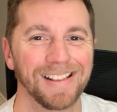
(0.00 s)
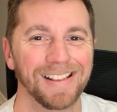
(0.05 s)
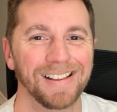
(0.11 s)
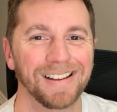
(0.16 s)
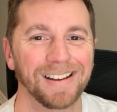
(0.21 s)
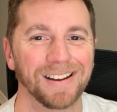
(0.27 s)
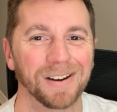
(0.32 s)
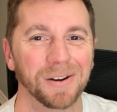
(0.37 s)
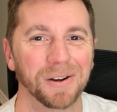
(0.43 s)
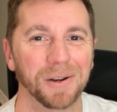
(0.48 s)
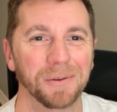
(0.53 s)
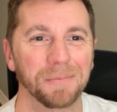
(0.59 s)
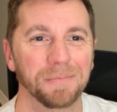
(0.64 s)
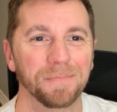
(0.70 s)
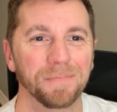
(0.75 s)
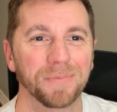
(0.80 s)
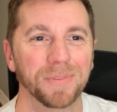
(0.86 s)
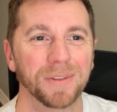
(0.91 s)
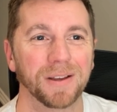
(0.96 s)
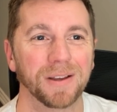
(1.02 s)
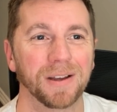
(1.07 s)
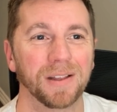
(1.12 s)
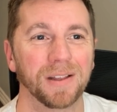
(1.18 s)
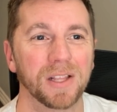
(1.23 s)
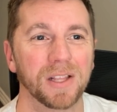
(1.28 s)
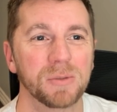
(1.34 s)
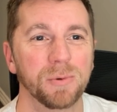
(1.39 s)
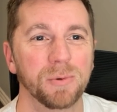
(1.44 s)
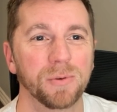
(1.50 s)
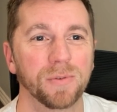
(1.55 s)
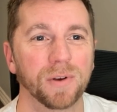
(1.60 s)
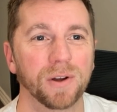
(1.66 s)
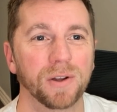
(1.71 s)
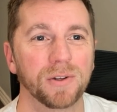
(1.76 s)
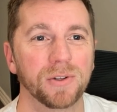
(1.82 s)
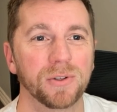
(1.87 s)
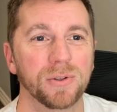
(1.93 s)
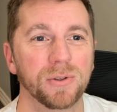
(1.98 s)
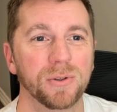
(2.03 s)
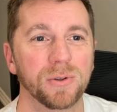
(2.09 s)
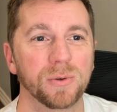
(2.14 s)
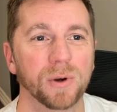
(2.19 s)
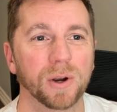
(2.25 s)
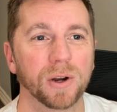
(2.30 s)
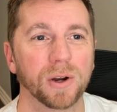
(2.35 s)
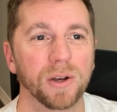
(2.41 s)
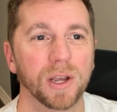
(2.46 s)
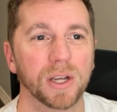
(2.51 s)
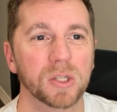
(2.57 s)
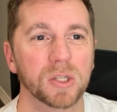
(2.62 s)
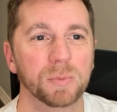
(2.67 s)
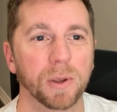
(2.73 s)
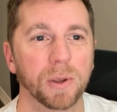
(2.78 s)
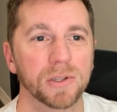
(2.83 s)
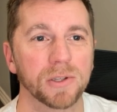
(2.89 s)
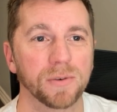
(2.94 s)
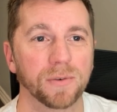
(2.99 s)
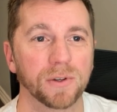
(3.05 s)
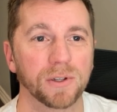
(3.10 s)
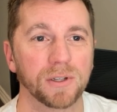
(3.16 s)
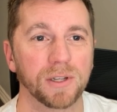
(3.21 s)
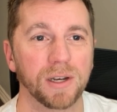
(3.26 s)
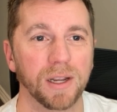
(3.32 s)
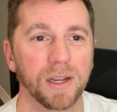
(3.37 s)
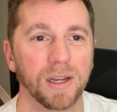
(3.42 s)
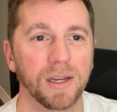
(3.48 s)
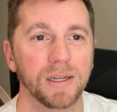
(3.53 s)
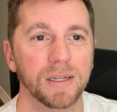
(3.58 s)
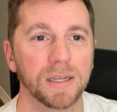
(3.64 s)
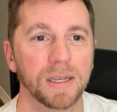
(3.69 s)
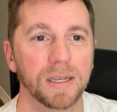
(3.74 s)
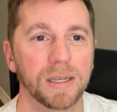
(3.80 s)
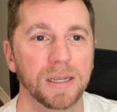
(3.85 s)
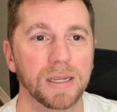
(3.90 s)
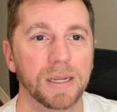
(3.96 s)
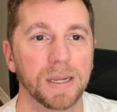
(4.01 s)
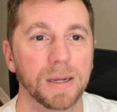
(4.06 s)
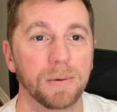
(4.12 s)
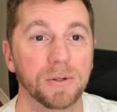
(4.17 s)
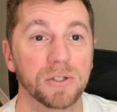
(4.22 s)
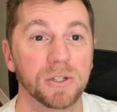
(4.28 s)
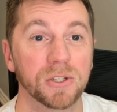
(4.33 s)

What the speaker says: All right, let's move on to our next puzzle for today, which is